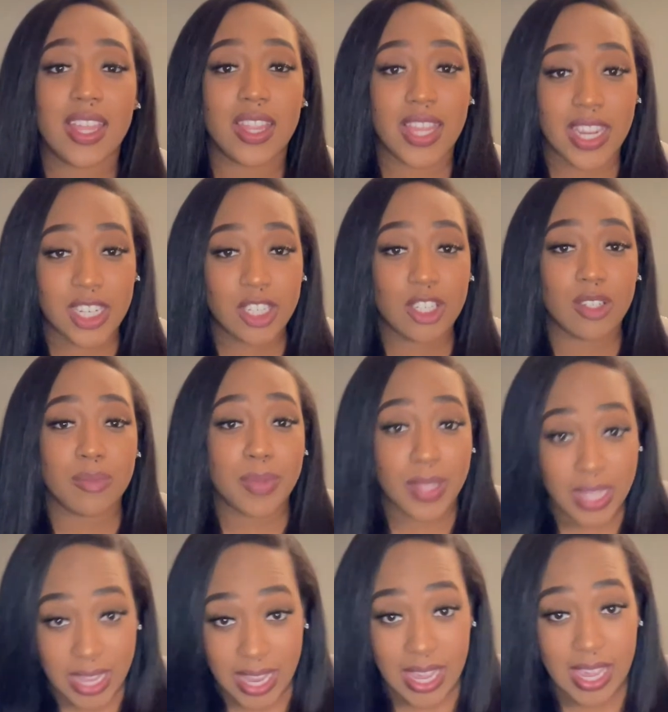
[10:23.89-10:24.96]
lecture
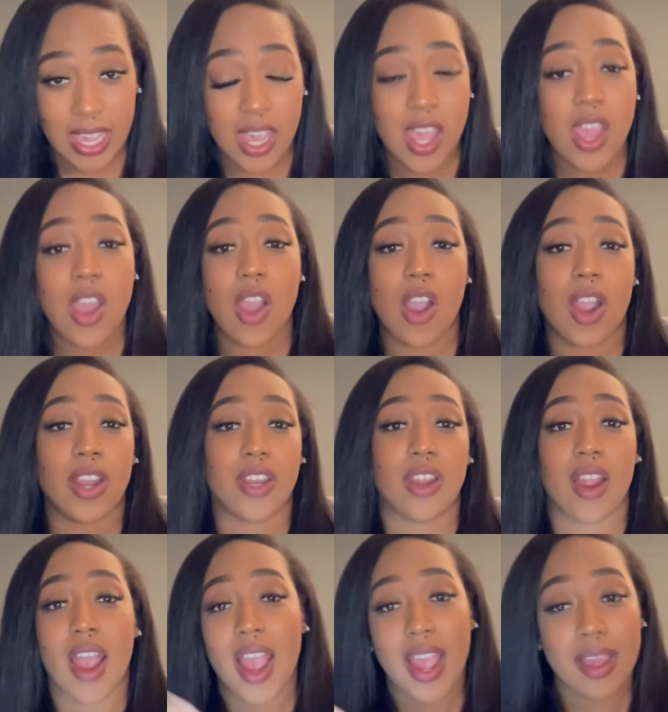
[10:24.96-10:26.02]
play on your
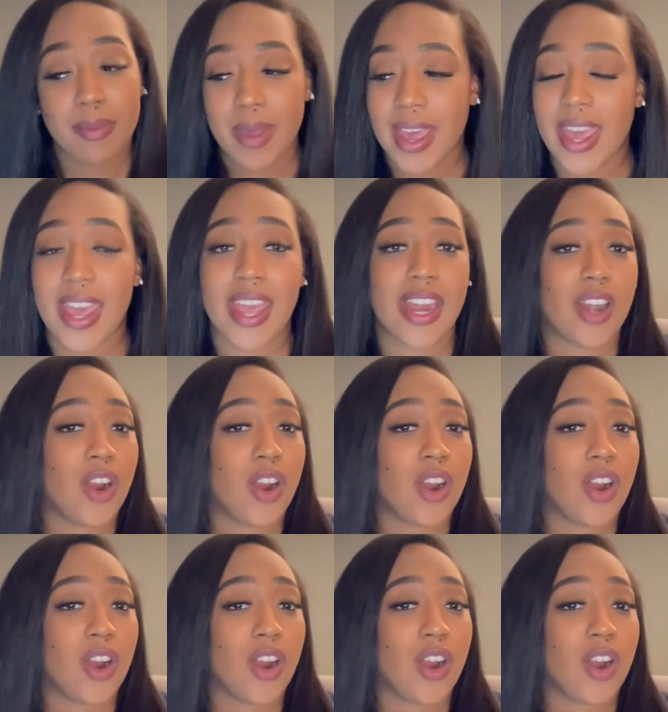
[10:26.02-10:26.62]
iPad,